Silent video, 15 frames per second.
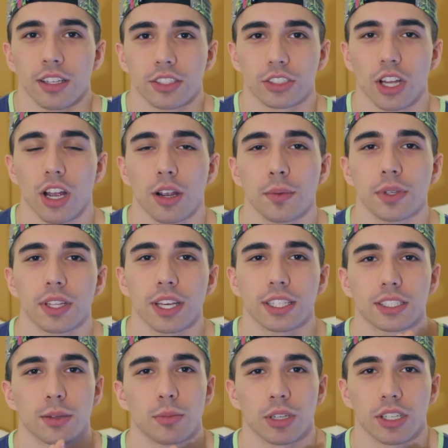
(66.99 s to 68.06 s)
start with
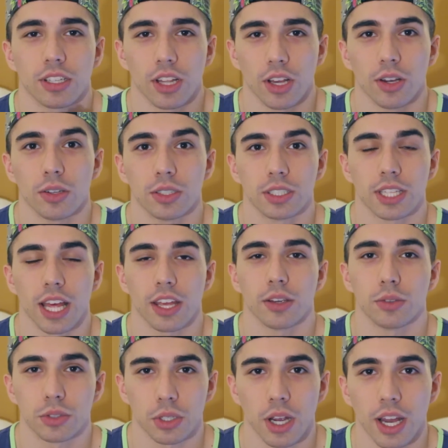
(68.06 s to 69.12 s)
like someone close that
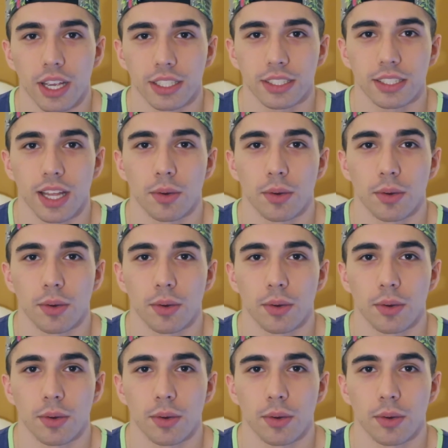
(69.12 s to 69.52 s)
you trust